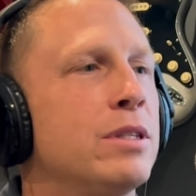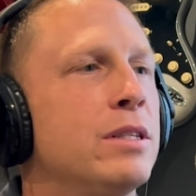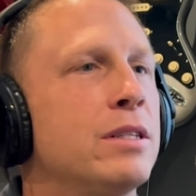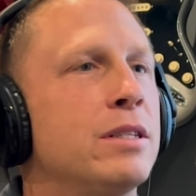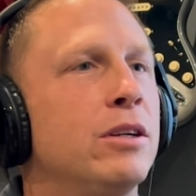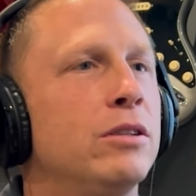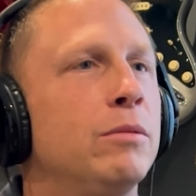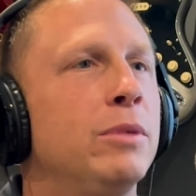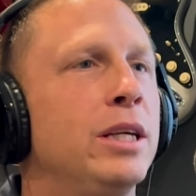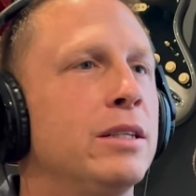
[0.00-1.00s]
instilled
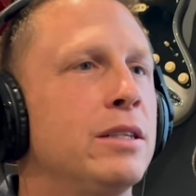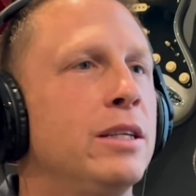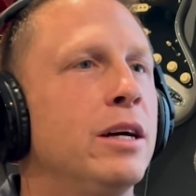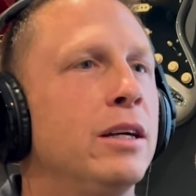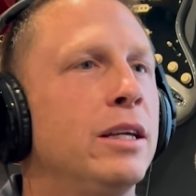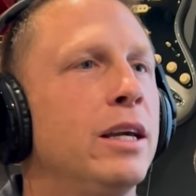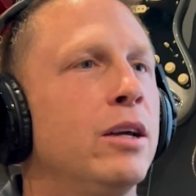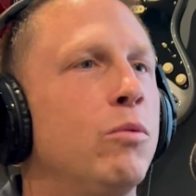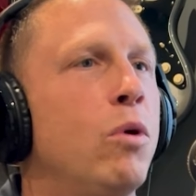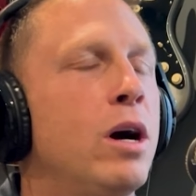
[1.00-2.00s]
in me as a young
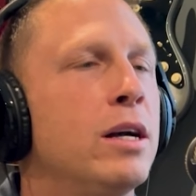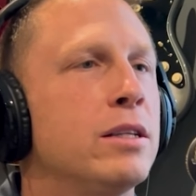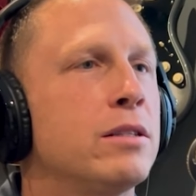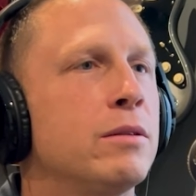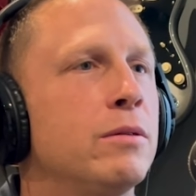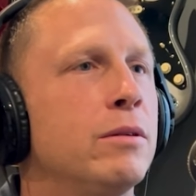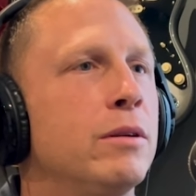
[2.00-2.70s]
kid was